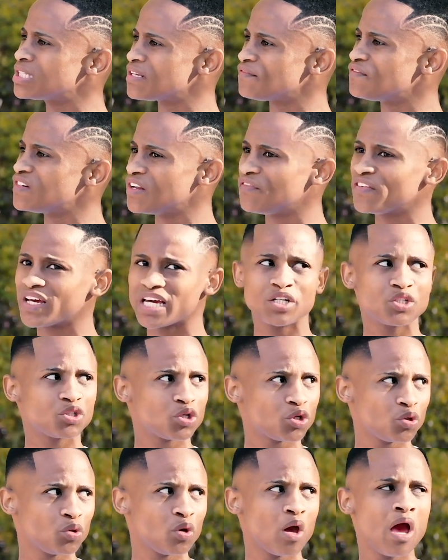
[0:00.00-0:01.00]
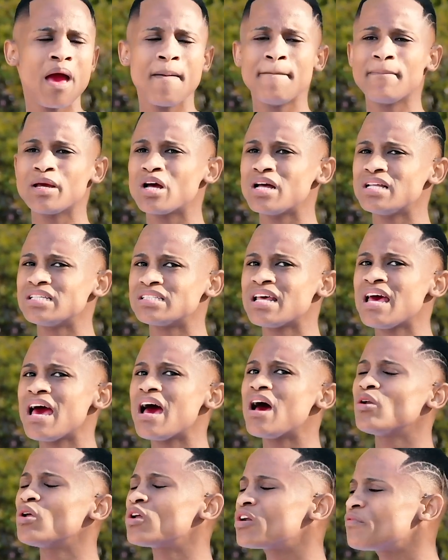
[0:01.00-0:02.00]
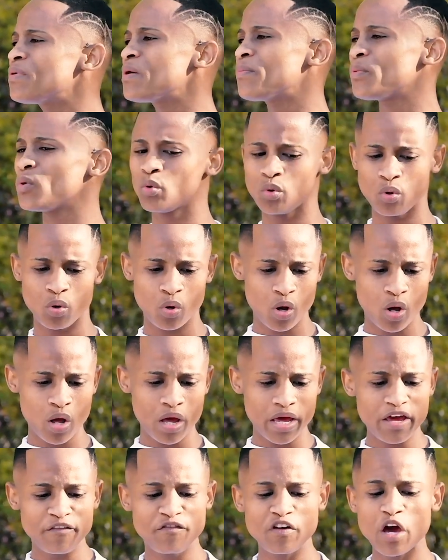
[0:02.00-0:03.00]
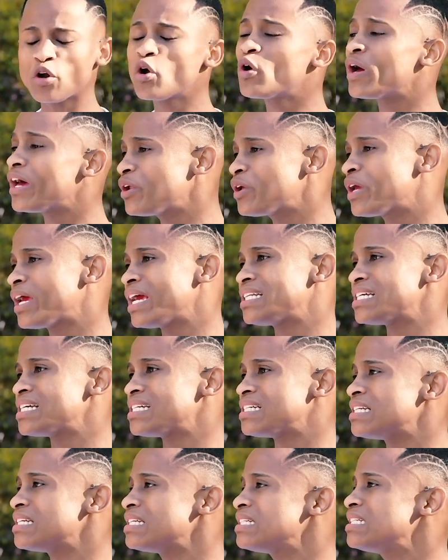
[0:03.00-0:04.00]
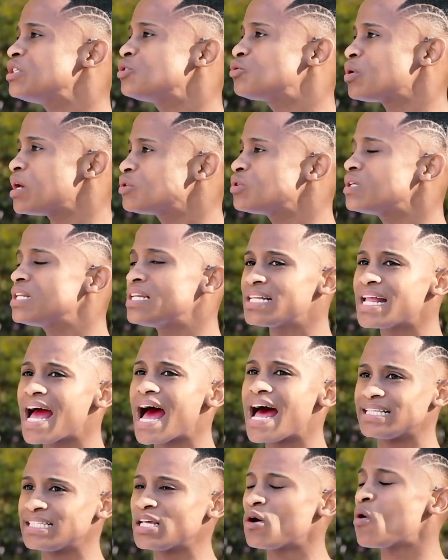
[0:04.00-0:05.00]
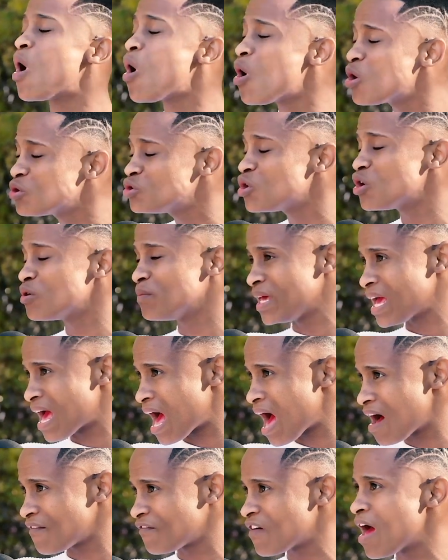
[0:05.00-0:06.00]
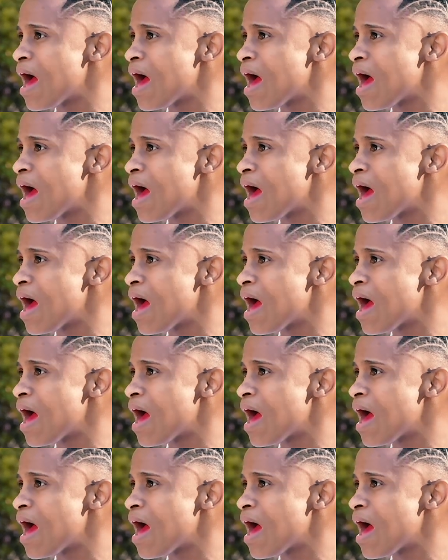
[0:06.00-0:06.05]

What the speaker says: significant to you. Because a lot of people, if you're not educated, on your behalf.